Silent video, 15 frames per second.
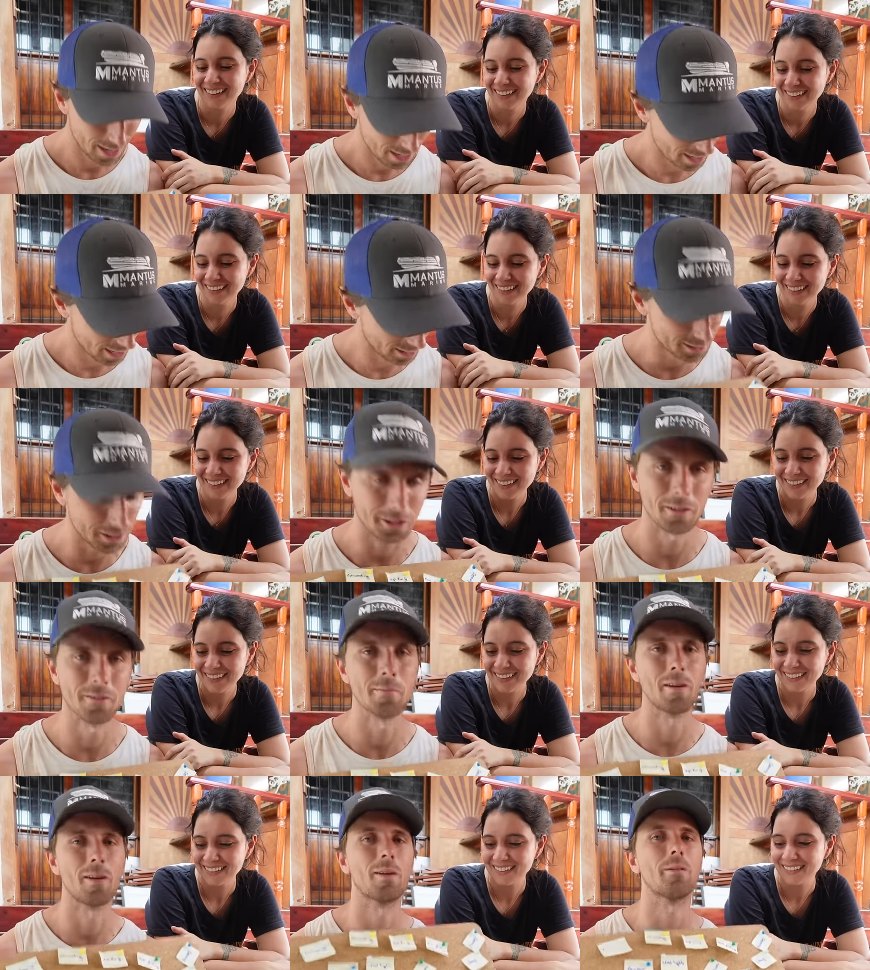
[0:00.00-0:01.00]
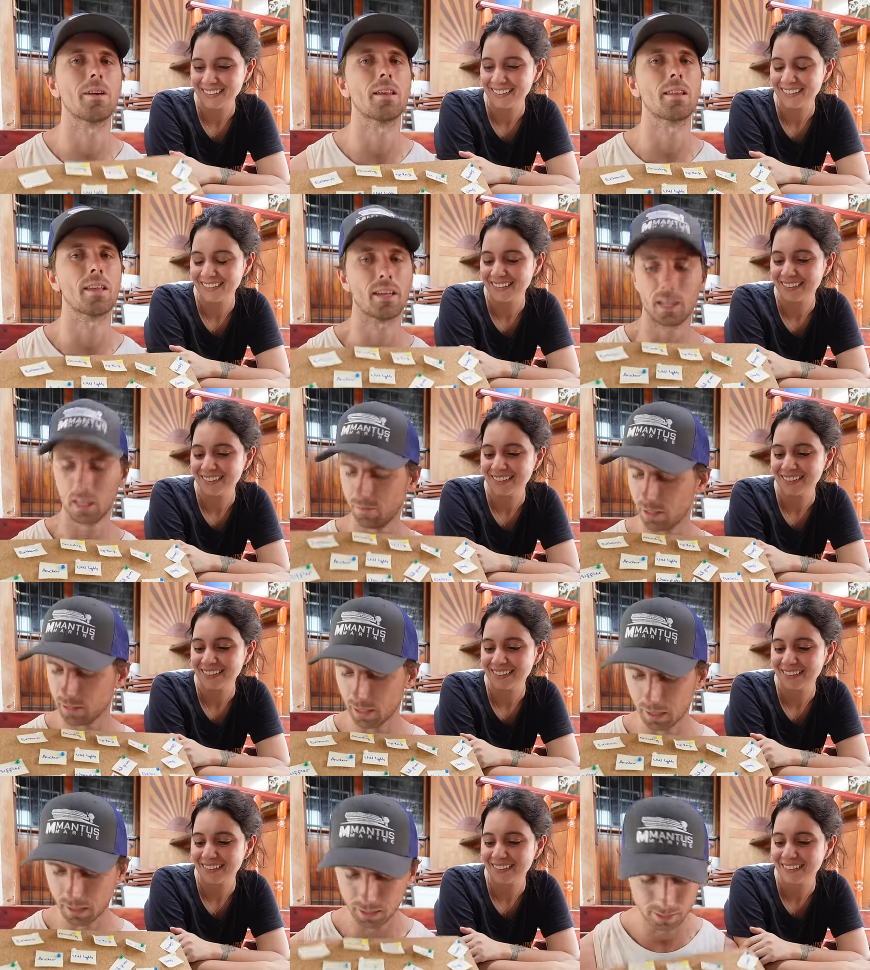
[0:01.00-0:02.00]
Speaker 1: Uh, so comment below what you think, if there's
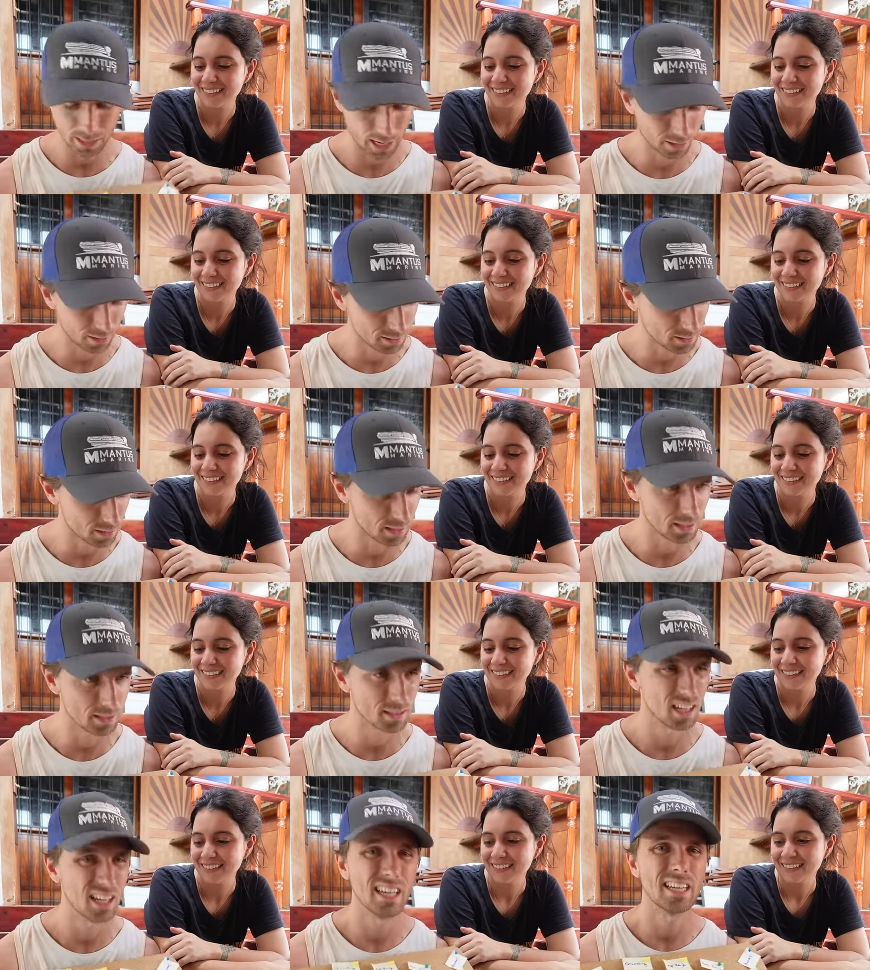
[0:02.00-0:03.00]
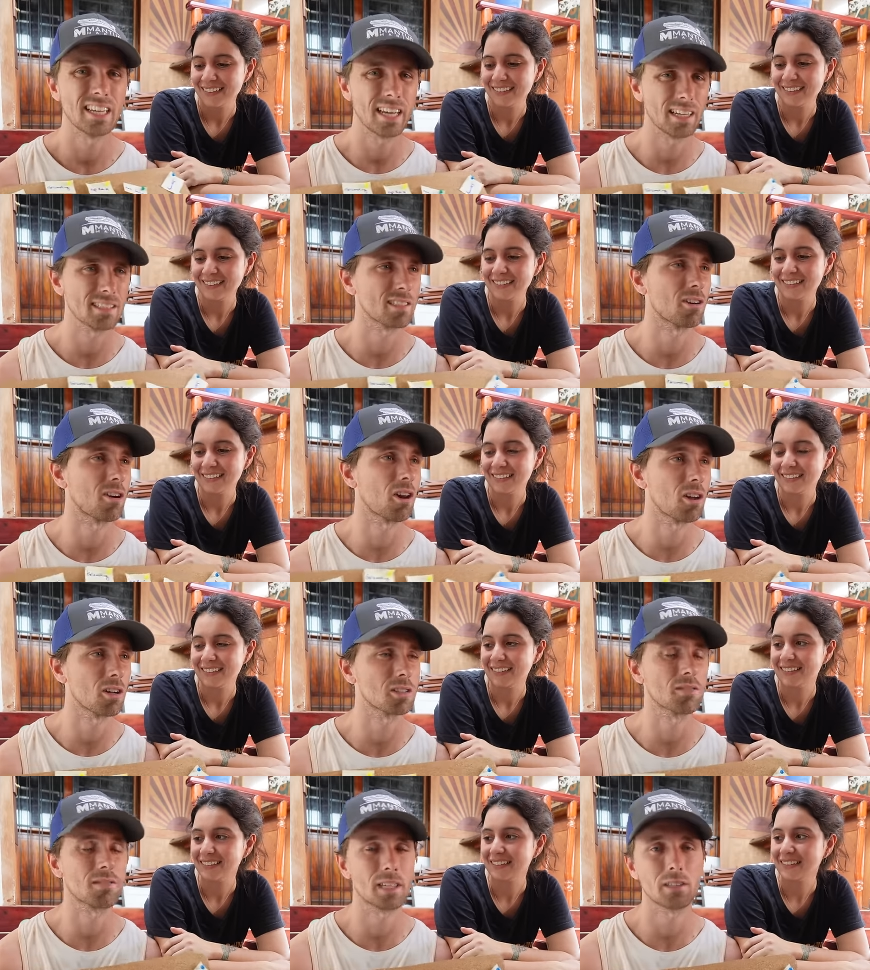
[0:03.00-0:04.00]
anything to add on to this. Yes, there are lots
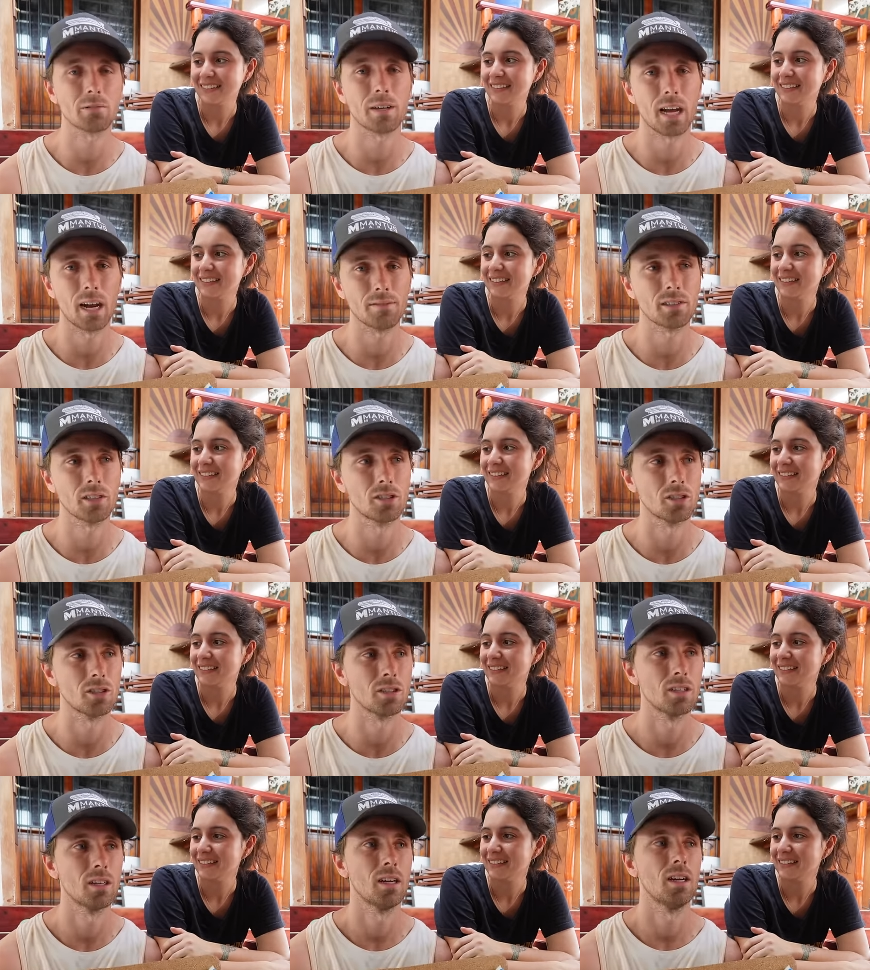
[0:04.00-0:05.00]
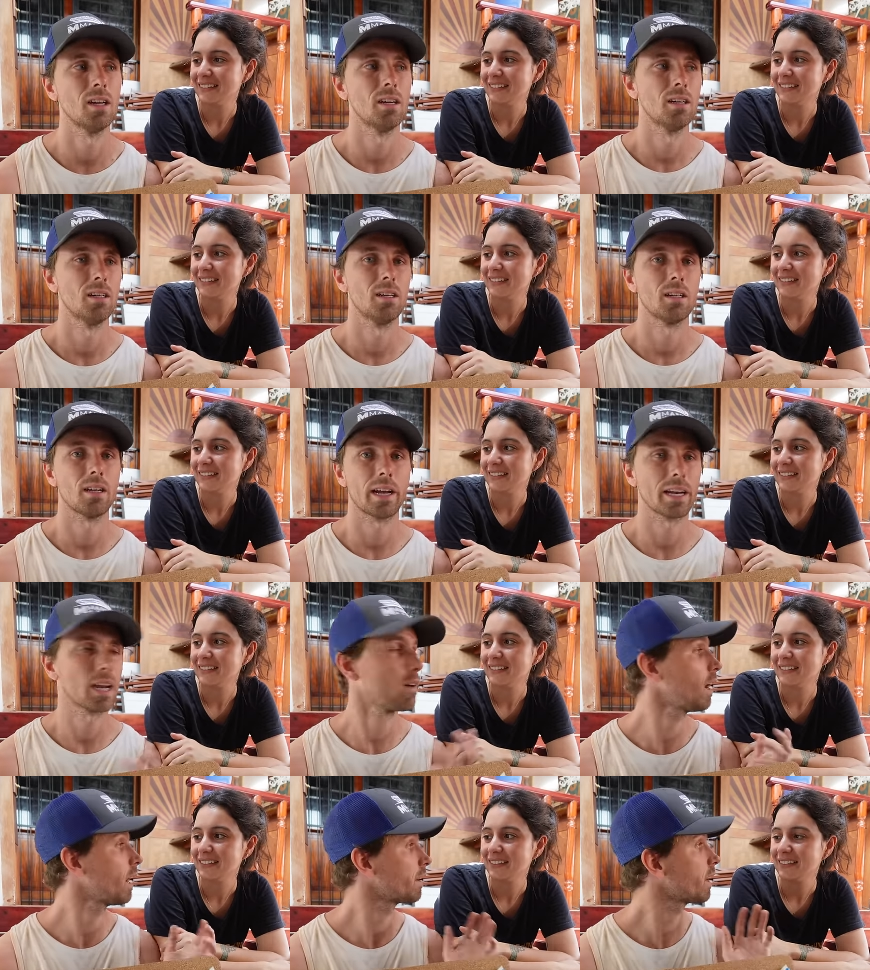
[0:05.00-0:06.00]
of things we have to do, like na
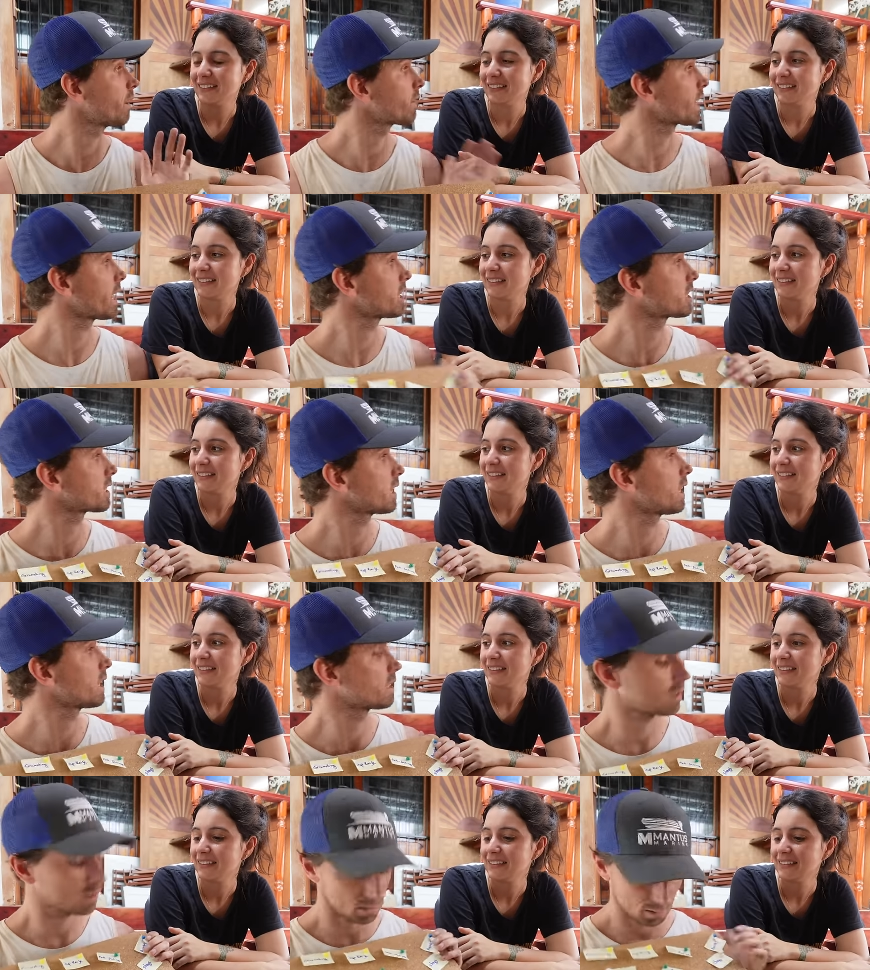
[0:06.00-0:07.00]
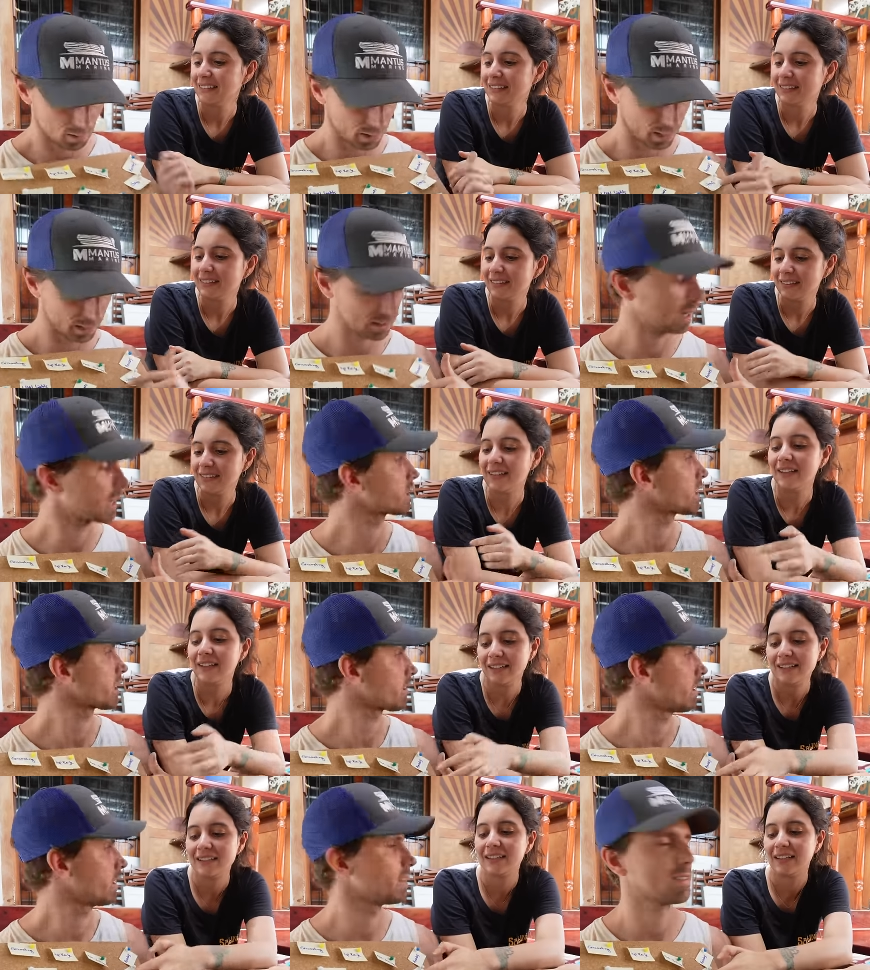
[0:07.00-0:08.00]
uh, navigation lights. Oh, that's electric. They're
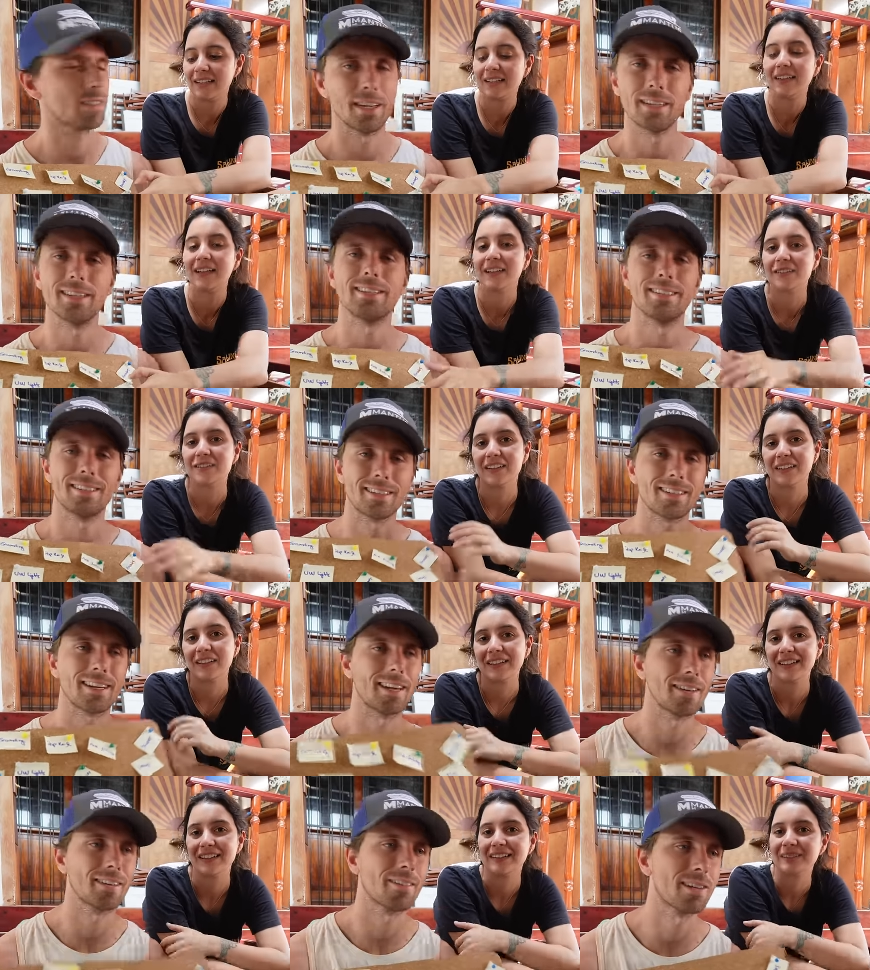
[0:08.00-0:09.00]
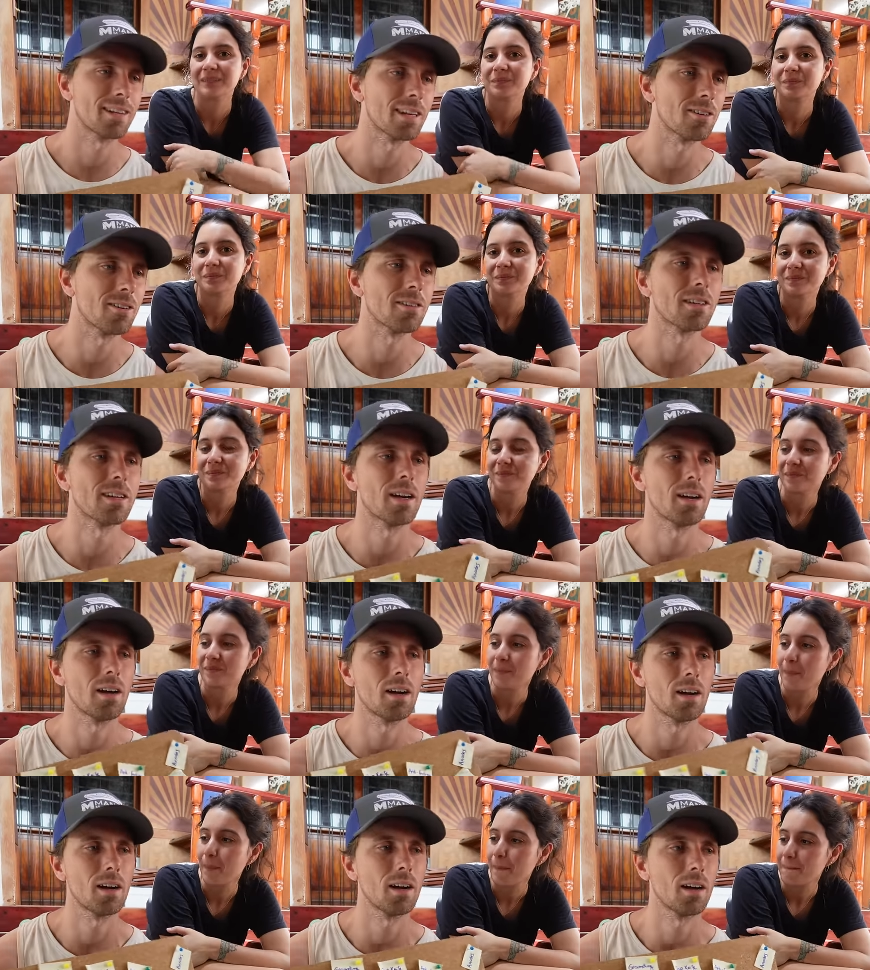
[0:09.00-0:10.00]
inside yeah. electric. Okay, yeah. we need all the
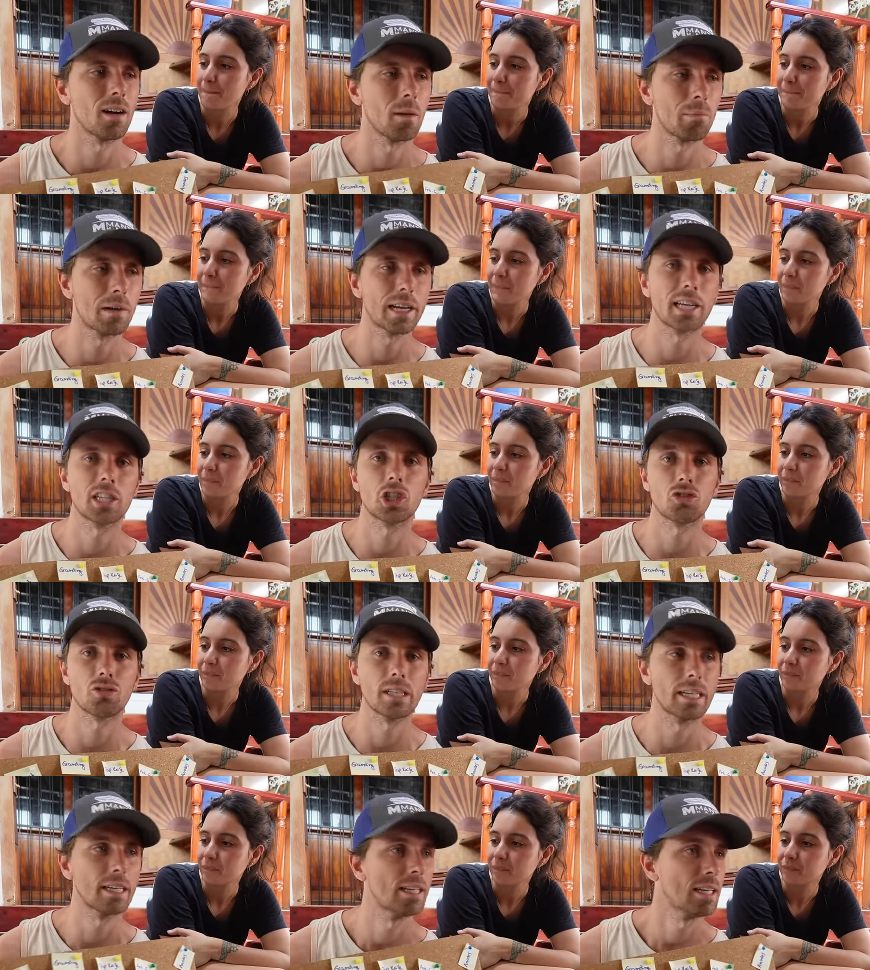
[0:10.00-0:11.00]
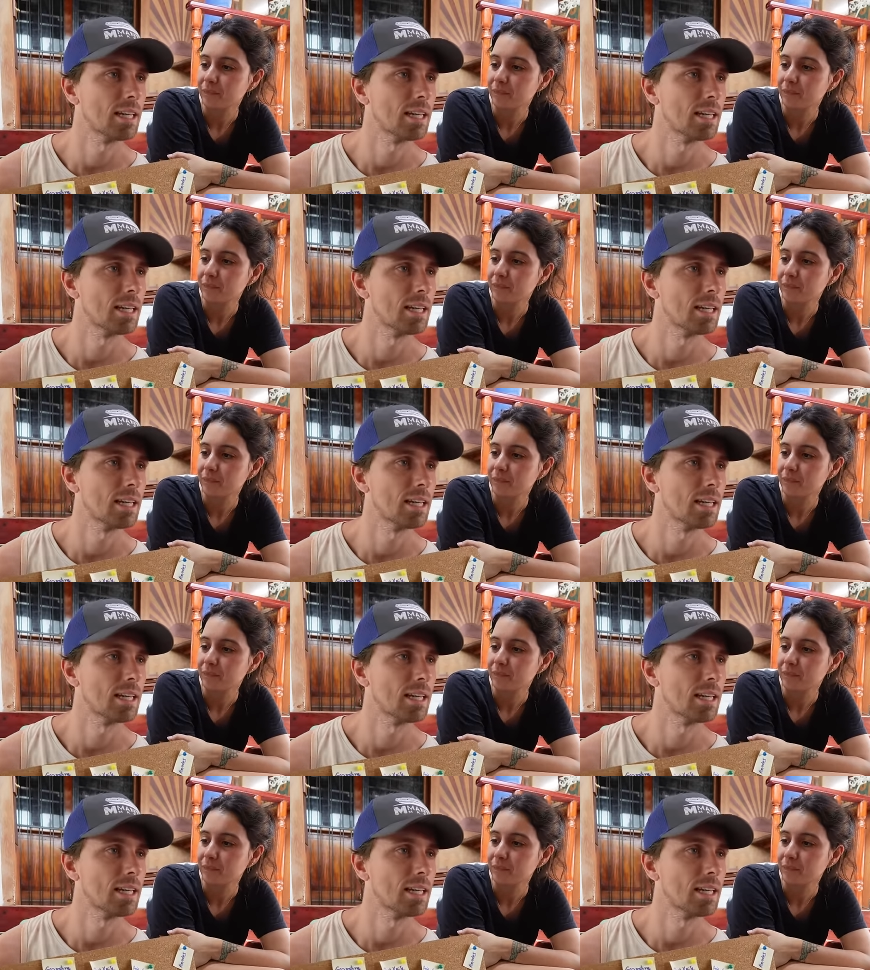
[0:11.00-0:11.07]
uh, obligatory